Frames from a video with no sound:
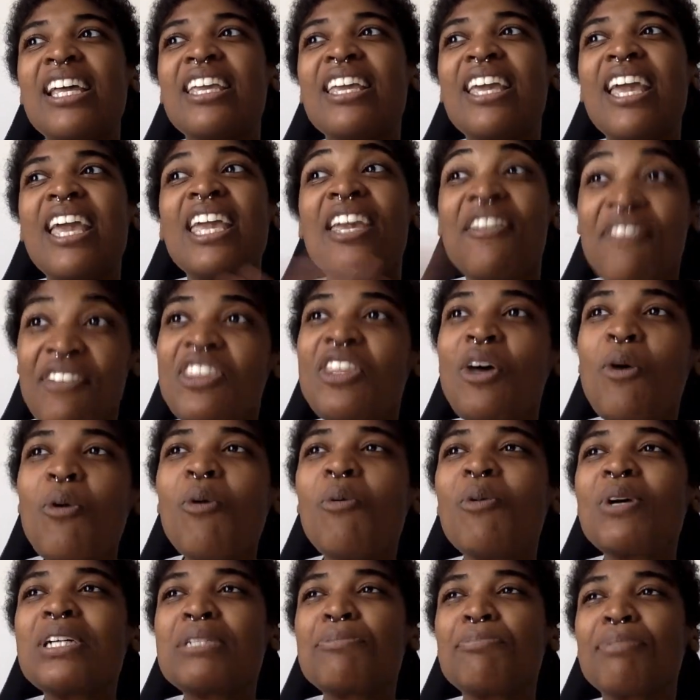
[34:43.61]
even though it
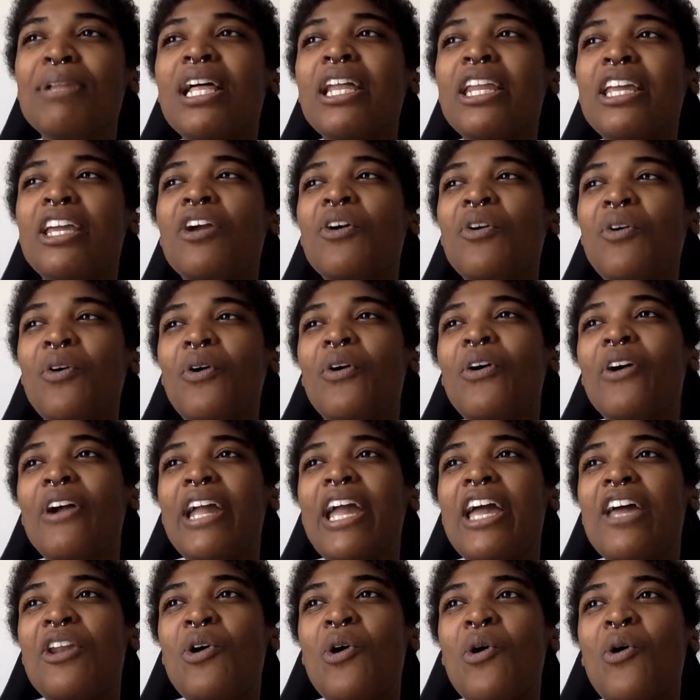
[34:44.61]
was bloody and gory
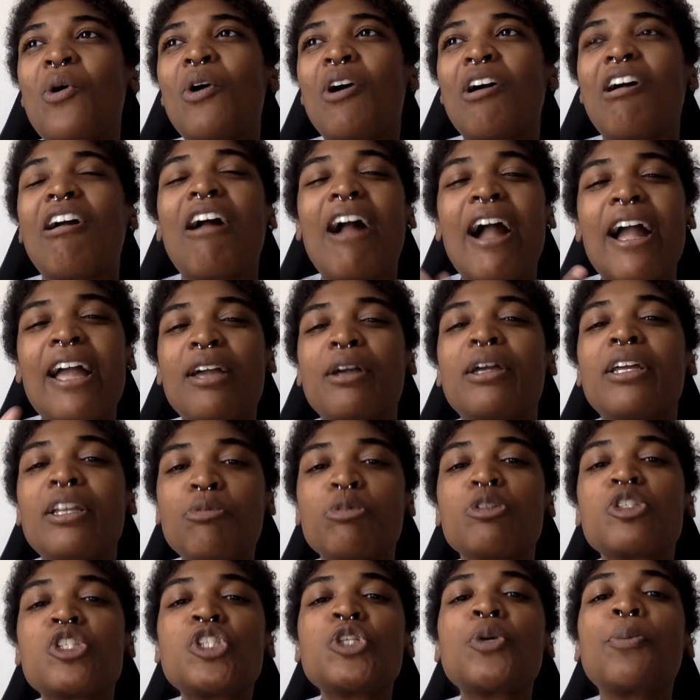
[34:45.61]
and horror, it
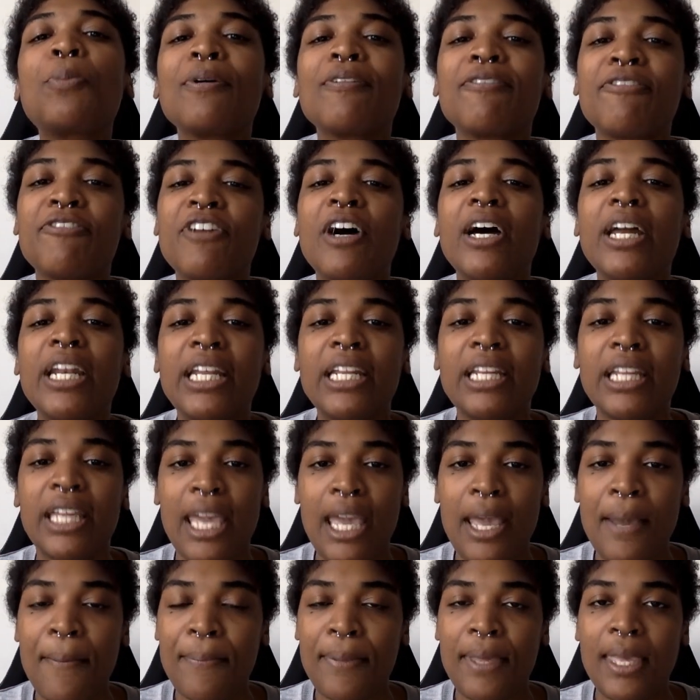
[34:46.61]
was super fun and
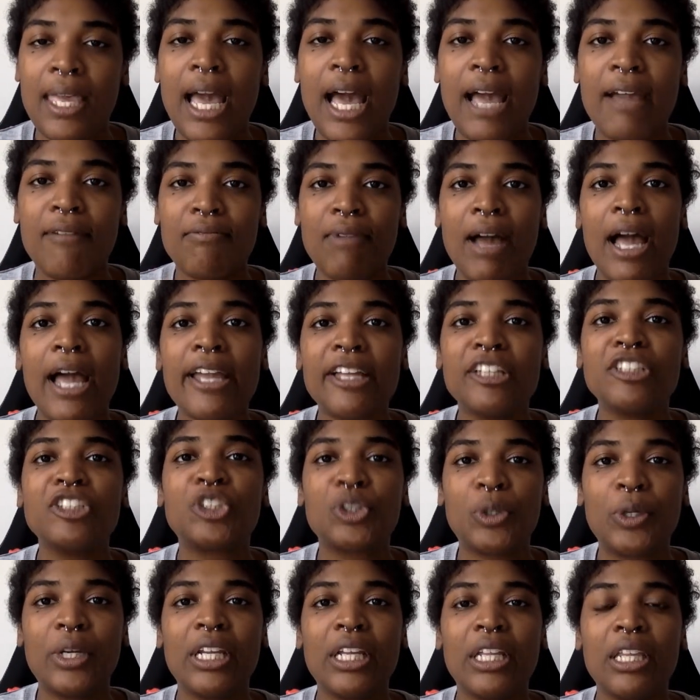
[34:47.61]
campy. I
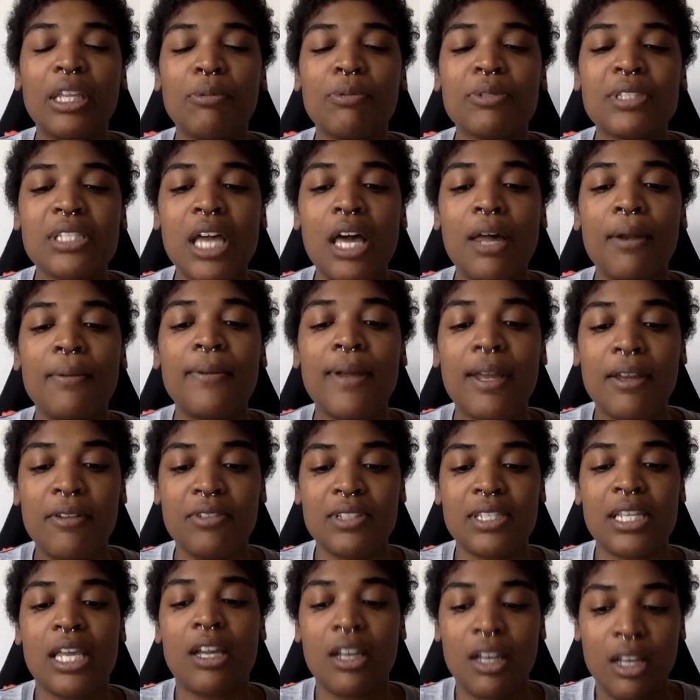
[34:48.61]
enjoyed it. It was kind of, it was
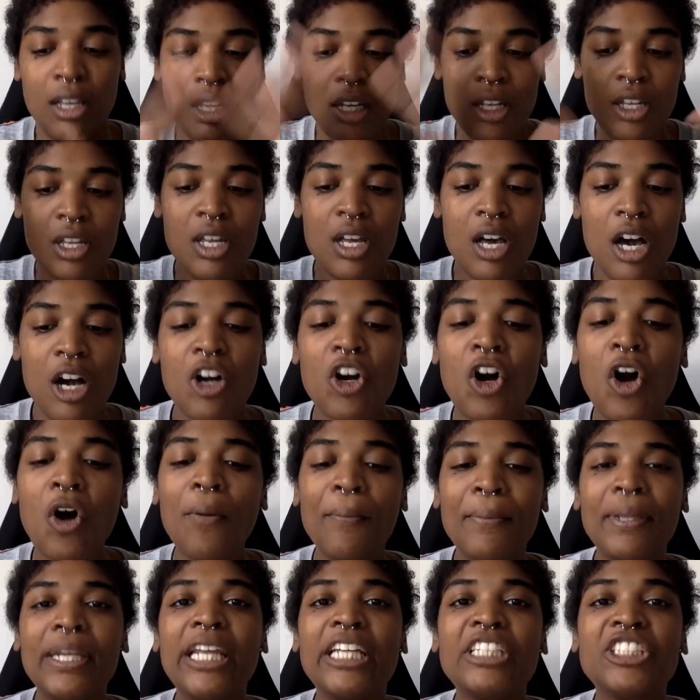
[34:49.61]
like a
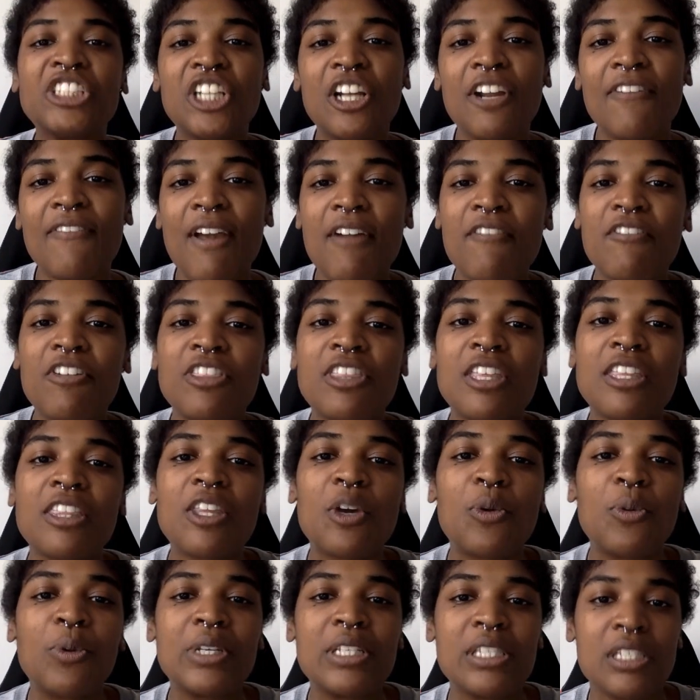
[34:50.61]
culmination of everything that
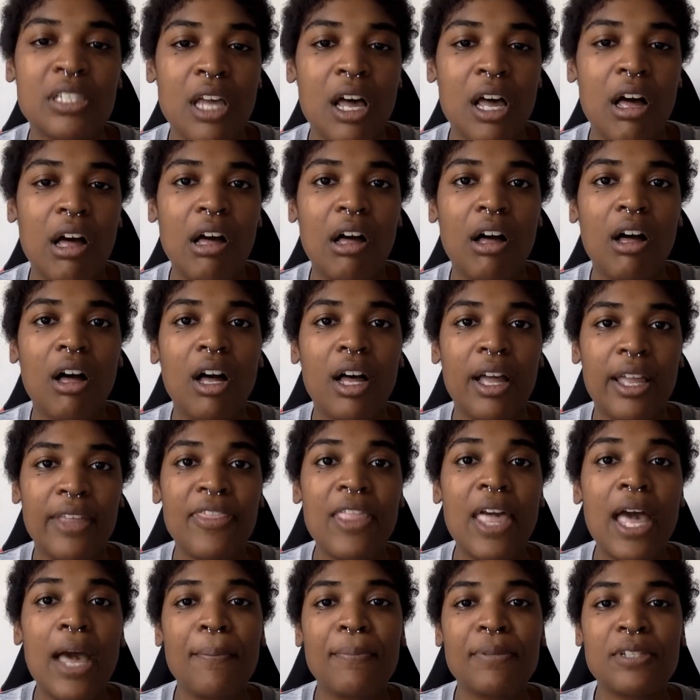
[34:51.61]
we saw in the
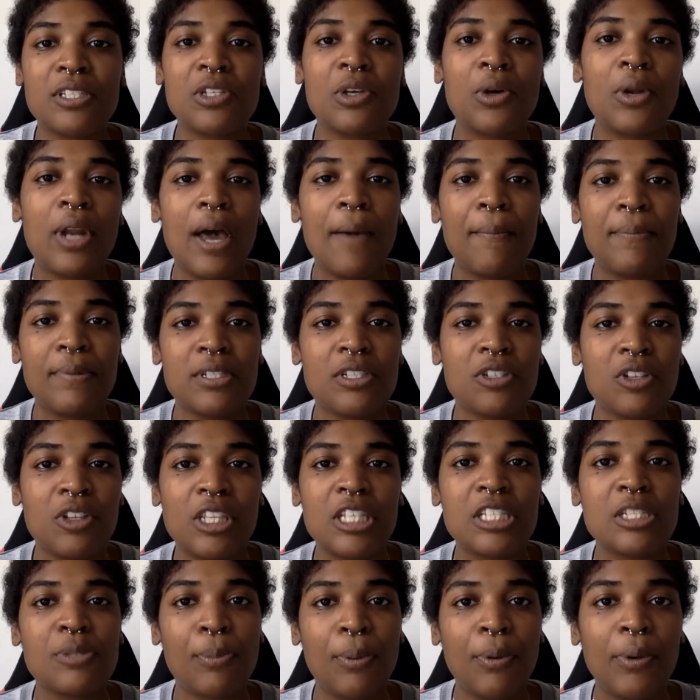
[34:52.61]
episode up until this
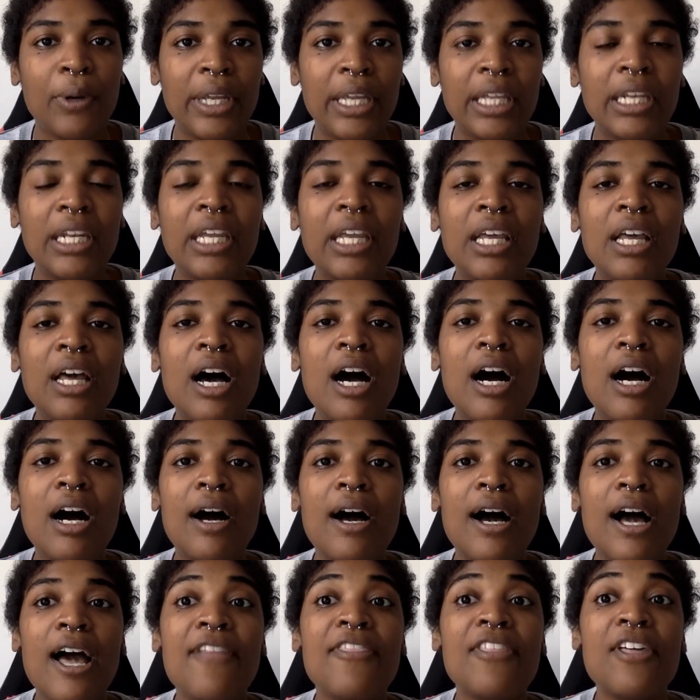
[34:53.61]
point.
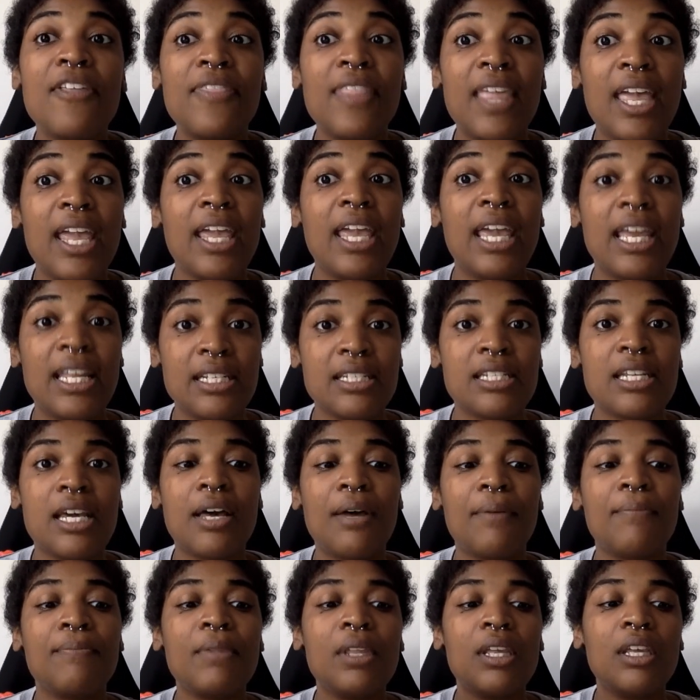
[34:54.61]
And then they end up
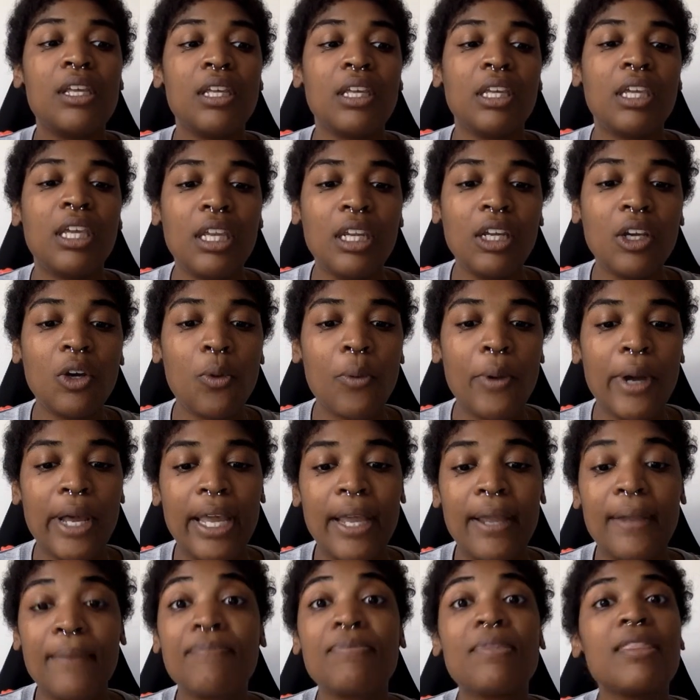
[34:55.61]
getting
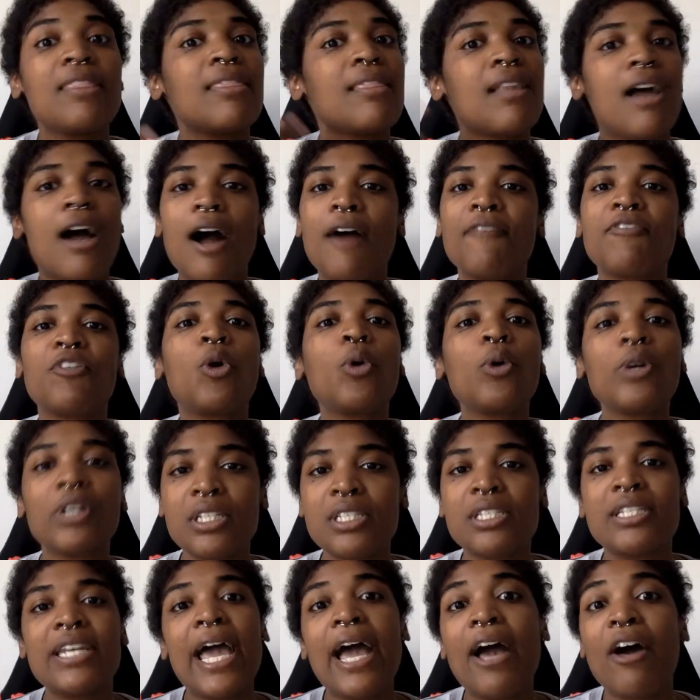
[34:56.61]
away. Of course,
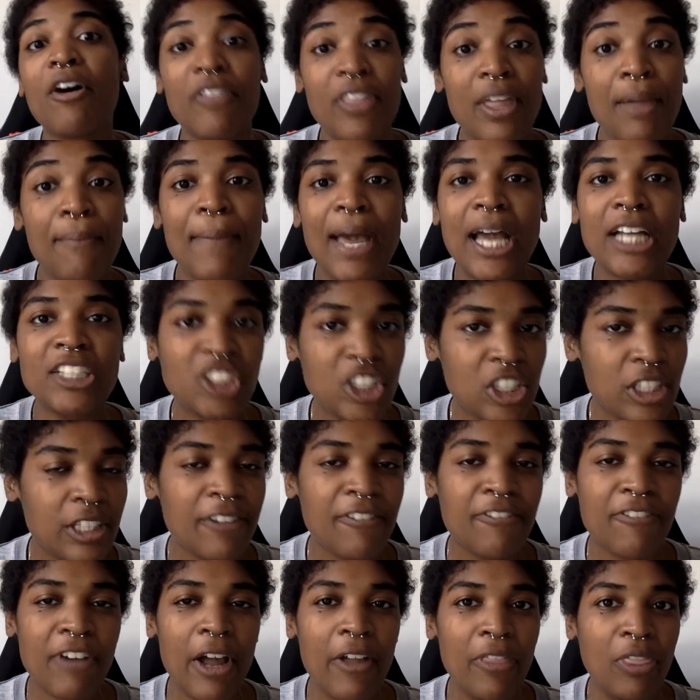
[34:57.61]
now they magically
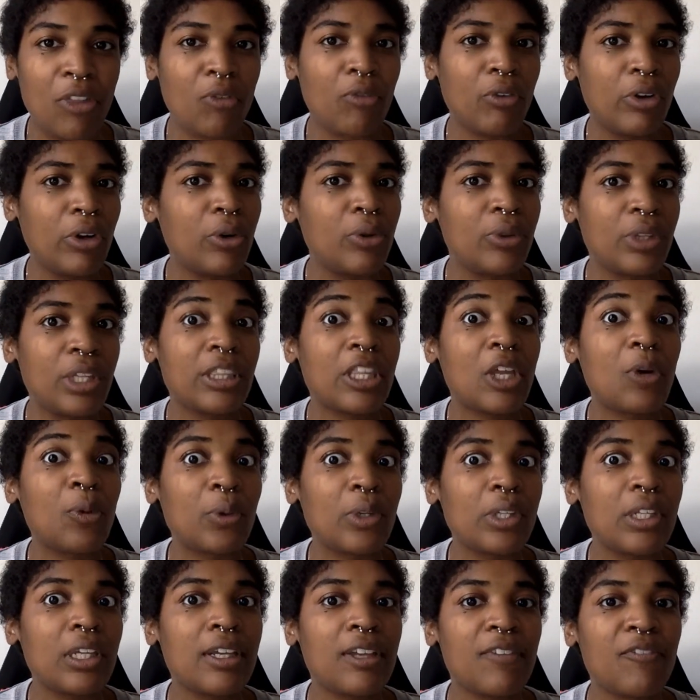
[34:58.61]
find the road that they were
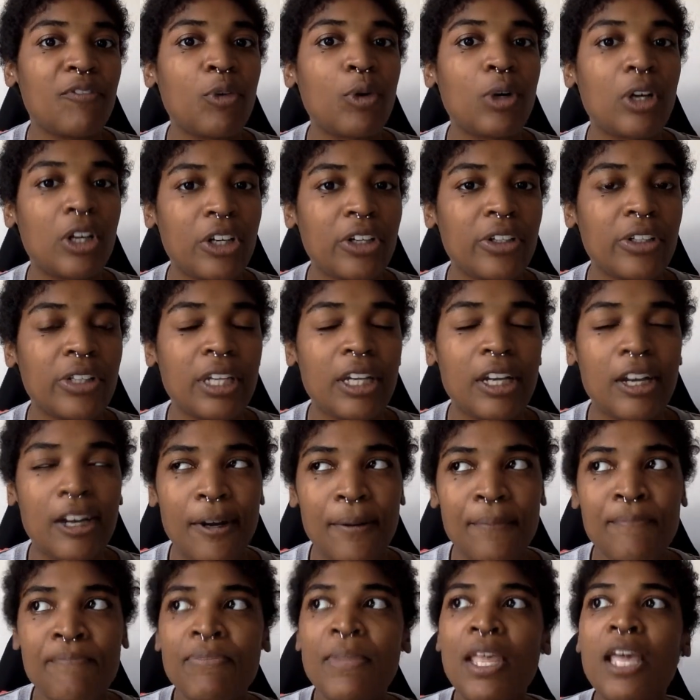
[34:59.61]
looking for earlier.
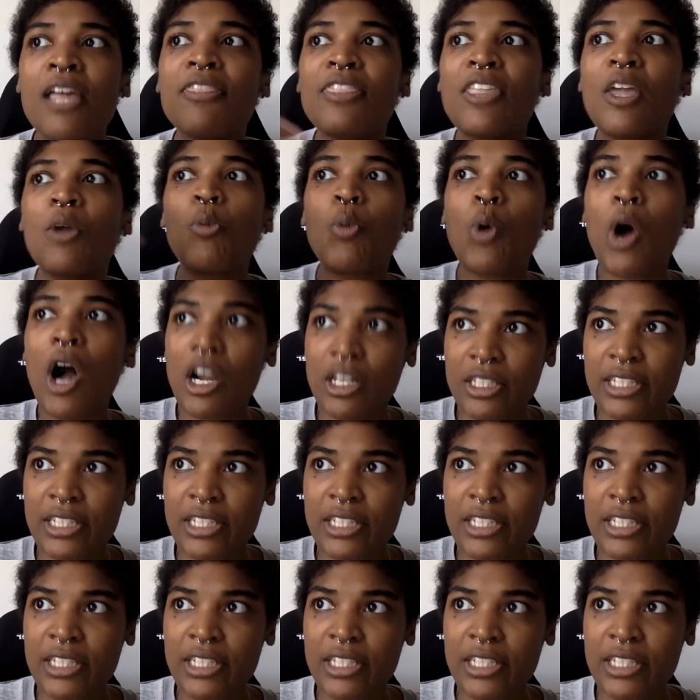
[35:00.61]
They walk